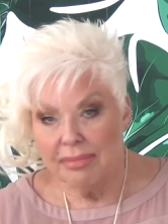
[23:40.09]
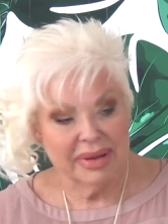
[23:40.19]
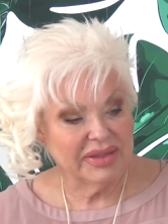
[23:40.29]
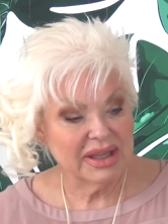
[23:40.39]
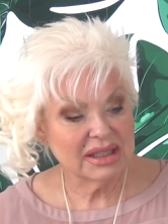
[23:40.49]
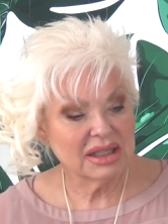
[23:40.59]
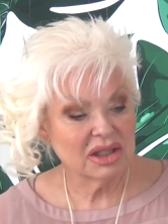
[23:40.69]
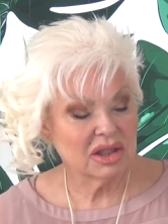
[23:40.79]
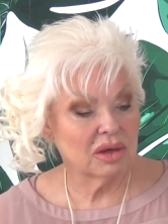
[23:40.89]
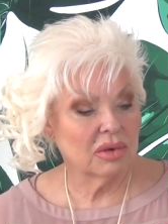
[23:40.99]
But this is
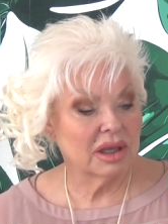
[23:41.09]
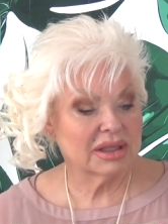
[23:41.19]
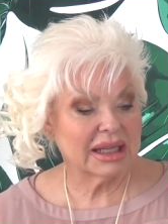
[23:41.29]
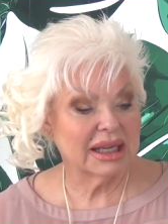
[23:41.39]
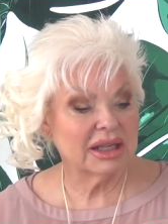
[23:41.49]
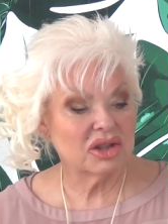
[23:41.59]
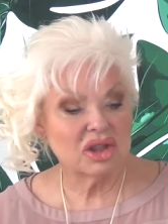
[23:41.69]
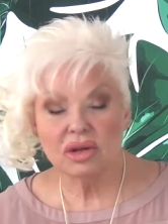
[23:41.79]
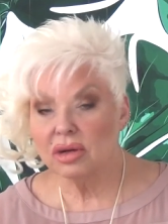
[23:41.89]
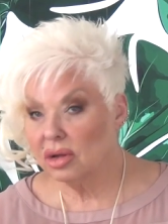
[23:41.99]
the
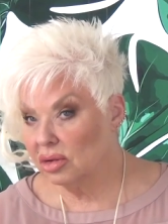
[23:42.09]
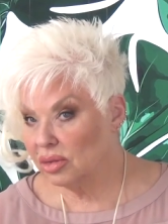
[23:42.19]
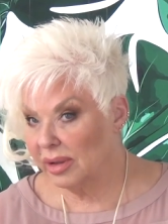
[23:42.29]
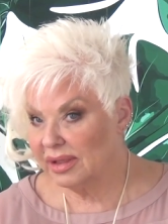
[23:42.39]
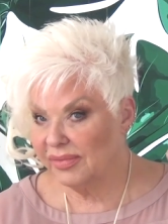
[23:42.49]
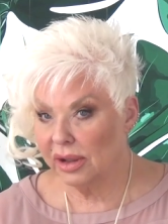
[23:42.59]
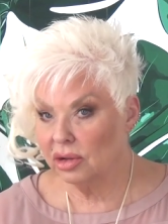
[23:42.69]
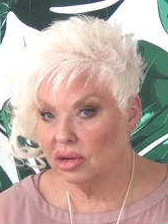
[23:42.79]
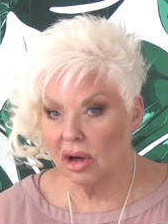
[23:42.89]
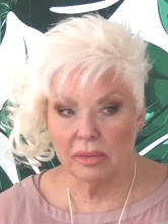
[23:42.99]
SkinCeuticals
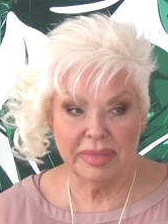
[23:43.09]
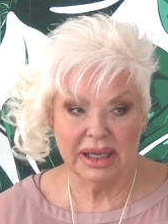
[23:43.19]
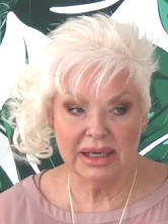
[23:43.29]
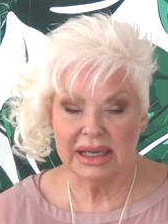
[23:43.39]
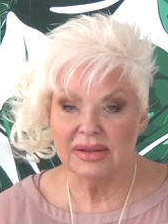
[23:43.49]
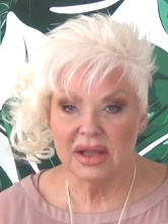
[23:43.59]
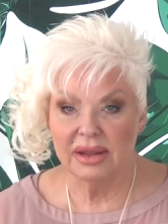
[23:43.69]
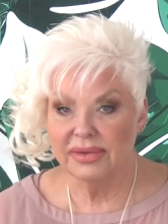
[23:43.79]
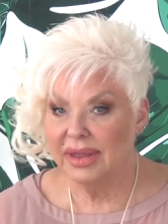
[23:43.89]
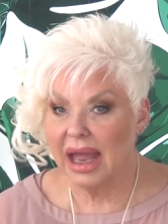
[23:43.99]
Resveratrol B&E.
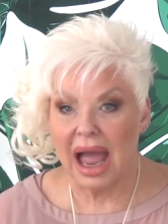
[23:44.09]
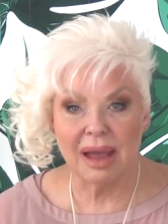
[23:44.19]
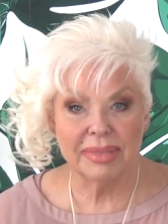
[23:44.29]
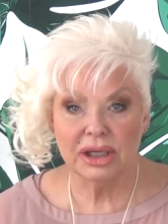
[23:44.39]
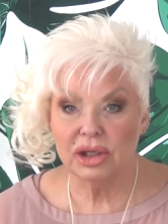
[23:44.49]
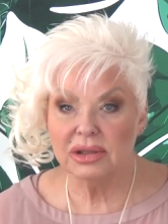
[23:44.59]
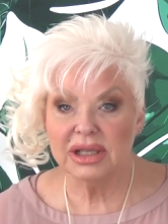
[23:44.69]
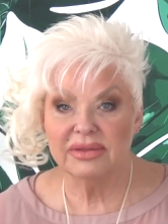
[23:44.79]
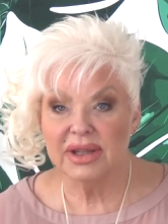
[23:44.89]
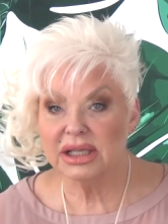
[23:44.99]
I've been
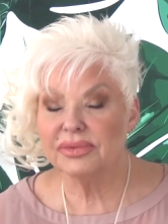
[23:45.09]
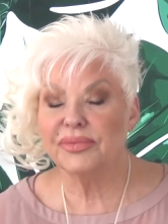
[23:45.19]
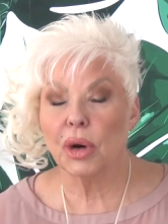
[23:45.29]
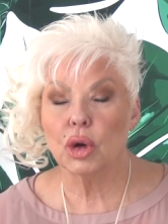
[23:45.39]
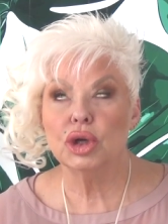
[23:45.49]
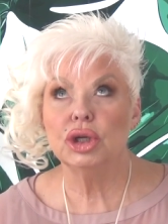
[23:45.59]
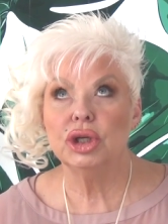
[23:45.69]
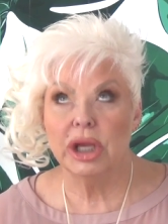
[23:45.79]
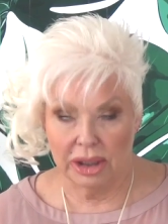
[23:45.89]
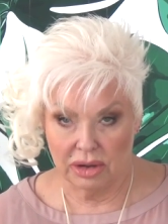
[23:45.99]
using this for
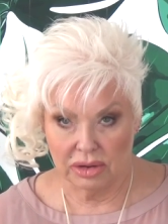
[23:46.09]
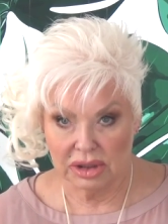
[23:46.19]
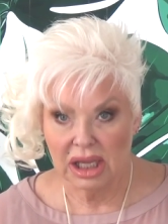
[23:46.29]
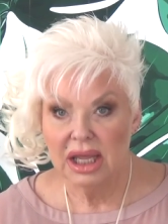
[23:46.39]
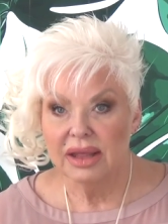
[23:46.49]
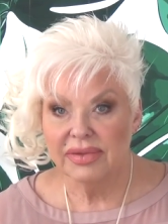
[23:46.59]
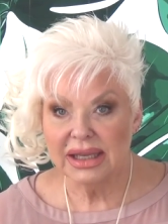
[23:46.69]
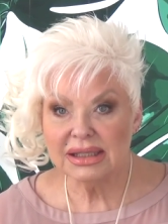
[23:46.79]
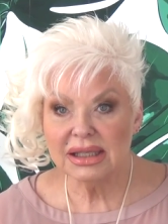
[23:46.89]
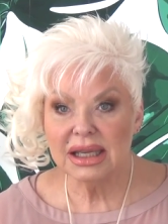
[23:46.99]
years.
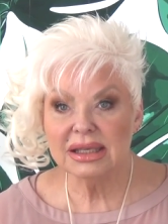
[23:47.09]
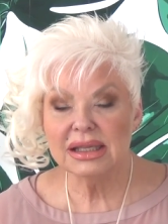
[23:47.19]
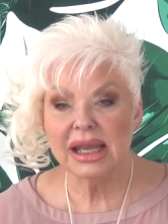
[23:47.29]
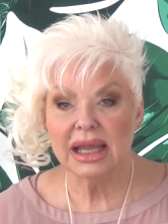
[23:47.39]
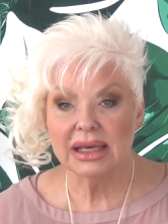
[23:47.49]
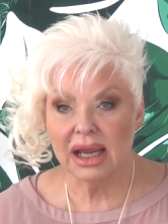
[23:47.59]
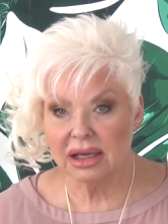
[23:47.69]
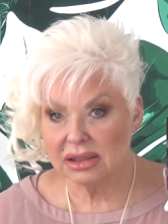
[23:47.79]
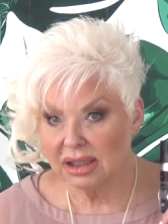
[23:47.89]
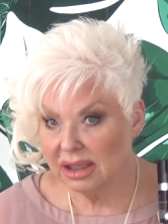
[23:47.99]
This is the
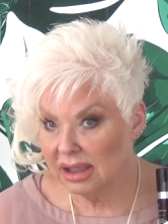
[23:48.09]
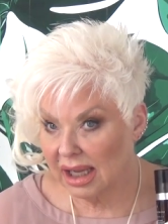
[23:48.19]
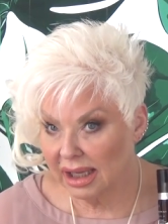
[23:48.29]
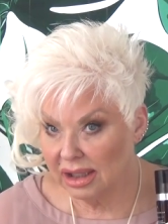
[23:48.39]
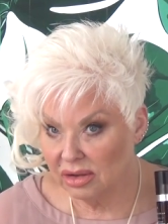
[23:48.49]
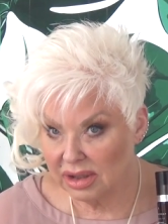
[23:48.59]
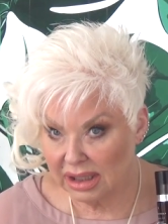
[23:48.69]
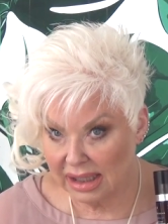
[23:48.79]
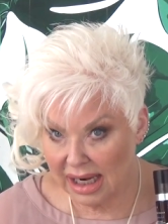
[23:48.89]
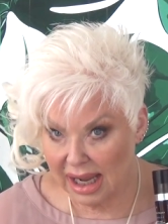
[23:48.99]
antioxidant I use
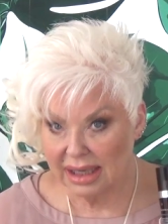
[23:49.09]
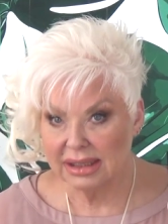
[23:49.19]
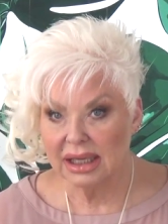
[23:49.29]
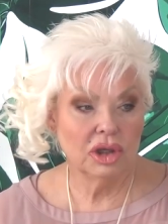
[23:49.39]
at night.